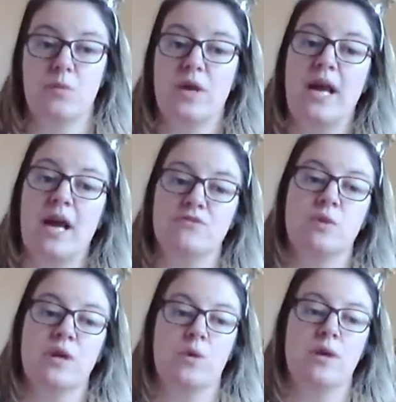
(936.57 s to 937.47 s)
We have to
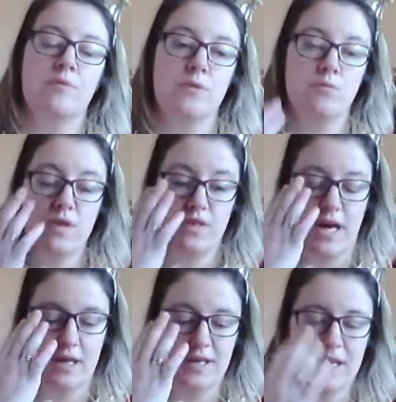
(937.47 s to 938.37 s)
equip them with
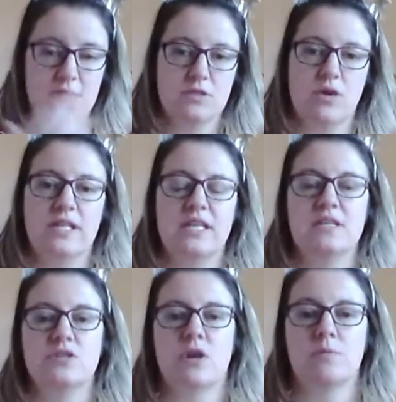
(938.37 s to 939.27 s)
that, and that's not an
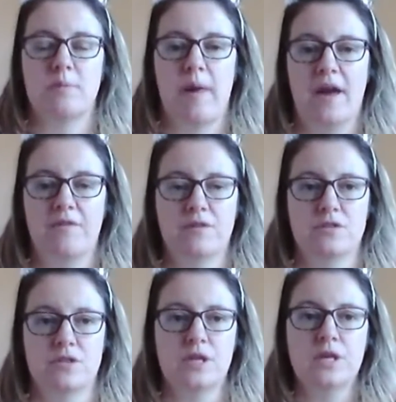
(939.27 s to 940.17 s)
easy job as a parent.